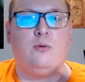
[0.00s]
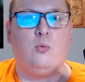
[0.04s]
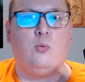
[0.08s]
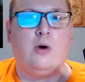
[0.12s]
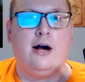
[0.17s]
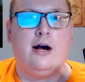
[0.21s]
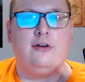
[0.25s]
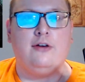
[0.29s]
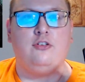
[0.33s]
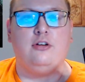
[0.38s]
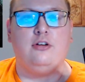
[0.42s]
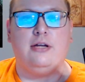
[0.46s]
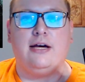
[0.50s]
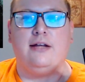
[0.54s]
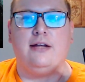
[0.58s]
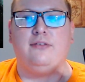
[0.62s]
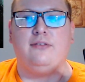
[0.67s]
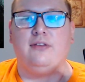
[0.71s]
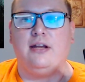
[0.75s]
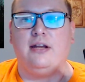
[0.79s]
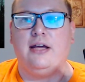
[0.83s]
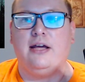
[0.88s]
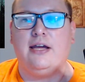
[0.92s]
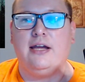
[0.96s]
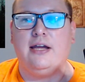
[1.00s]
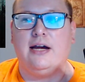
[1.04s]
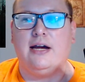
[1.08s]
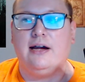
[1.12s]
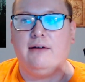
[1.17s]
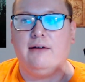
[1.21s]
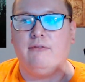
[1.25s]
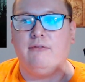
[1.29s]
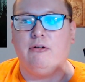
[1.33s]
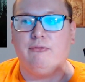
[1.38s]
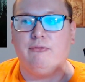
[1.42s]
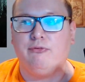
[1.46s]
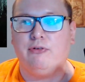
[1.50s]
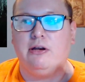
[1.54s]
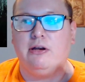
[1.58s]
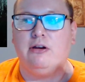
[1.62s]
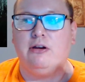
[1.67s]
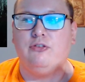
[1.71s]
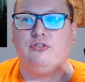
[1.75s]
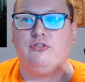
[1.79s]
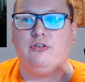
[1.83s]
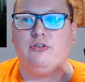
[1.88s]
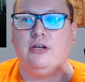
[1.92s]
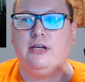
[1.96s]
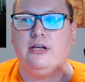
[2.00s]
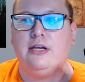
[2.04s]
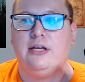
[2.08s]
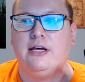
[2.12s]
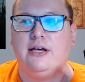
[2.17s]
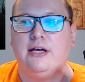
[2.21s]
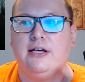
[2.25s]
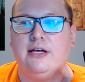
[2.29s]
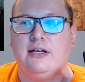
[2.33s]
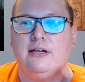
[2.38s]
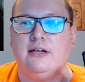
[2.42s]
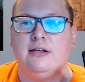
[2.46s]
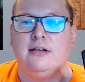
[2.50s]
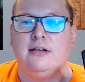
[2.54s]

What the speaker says: watching that today, I haven't finished it yet.